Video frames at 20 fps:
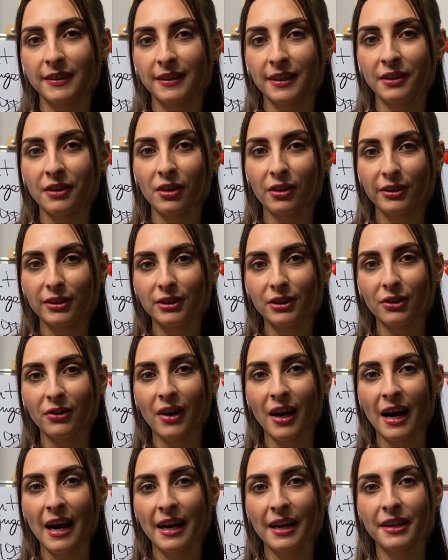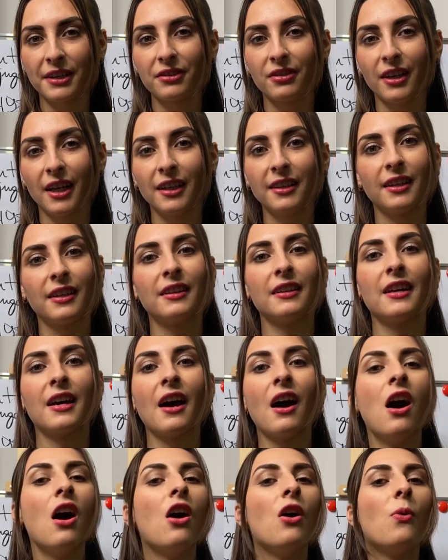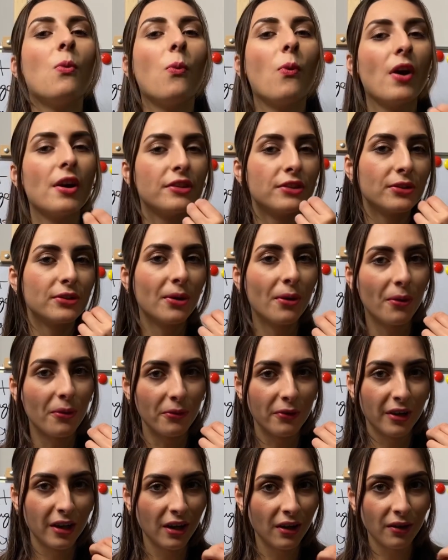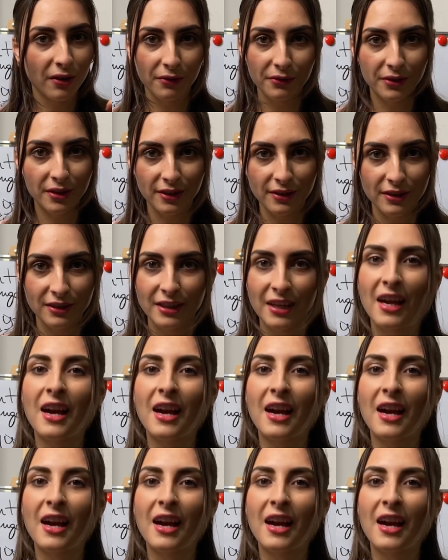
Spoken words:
and also I created the voiceover of this